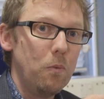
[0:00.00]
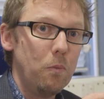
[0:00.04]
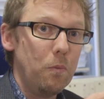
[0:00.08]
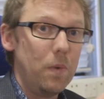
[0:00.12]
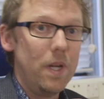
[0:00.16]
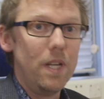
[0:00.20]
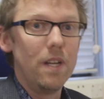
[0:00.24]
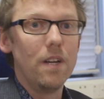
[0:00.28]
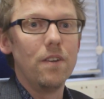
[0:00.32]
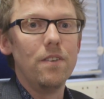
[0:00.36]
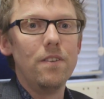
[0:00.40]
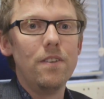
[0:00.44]

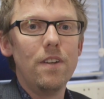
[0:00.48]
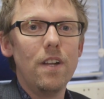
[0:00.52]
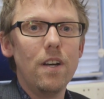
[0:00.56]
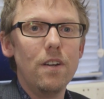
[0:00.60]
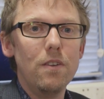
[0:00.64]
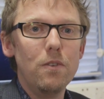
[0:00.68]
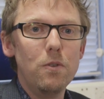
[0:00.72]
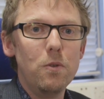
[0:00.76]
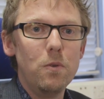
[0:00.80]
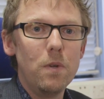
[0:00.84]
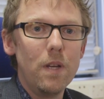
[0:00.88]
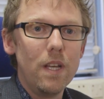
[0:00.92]
we don't
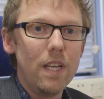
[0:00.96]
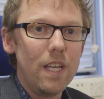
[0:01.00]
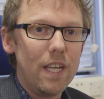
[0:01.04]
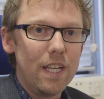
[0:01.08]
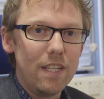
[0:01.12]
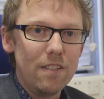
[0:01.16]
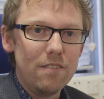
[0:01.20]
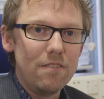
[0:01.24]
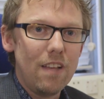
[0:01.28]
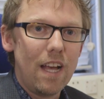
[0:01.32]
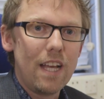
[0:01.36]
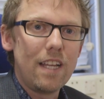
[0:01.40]
know
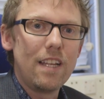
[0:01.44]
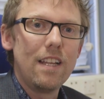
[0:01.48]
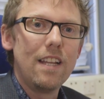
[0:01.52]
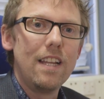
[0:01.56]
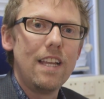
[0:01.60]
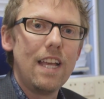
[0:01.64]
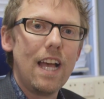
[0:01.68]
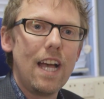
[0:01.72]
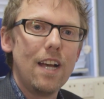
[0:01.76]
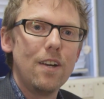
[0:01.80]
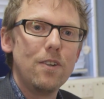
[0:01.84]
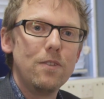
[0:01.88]

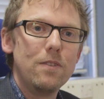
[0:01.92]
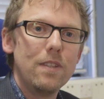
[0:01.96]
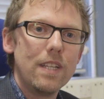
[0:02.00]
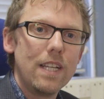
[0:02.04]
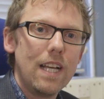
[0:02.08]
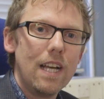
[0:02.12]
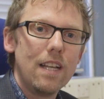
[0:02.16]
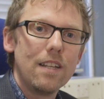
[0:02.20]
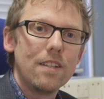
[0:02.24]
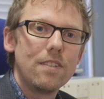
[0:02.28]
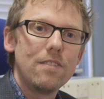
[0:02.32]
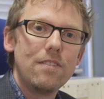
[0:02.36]
exactly how the
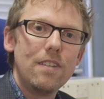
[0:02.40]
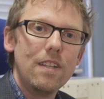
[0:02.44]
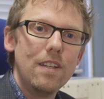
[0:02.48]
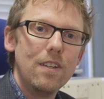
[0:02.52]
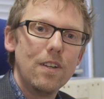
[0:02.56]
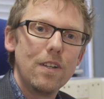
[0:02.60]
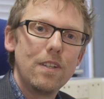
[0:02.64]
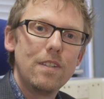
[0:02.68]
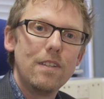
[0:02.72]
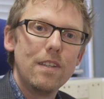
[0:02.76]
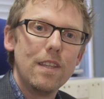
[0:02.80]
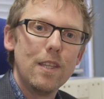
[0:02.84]
galaxy
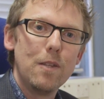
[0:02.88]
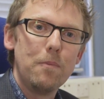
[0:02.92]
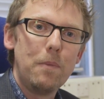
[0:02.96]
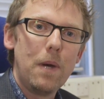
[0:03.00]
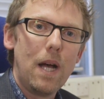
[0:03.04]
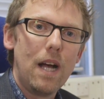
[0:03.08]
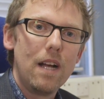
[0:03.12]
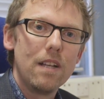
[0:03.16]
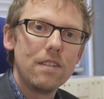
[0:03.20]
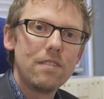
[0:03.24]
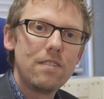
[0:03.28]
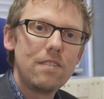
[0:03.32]
looked in the
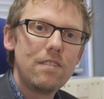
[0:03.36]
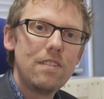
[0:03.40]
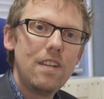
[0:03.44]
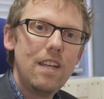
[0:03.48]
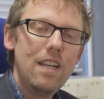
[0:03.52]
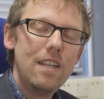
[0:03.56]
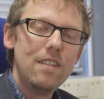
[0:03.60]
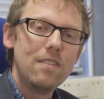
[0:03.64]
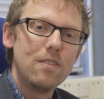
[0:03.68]
past.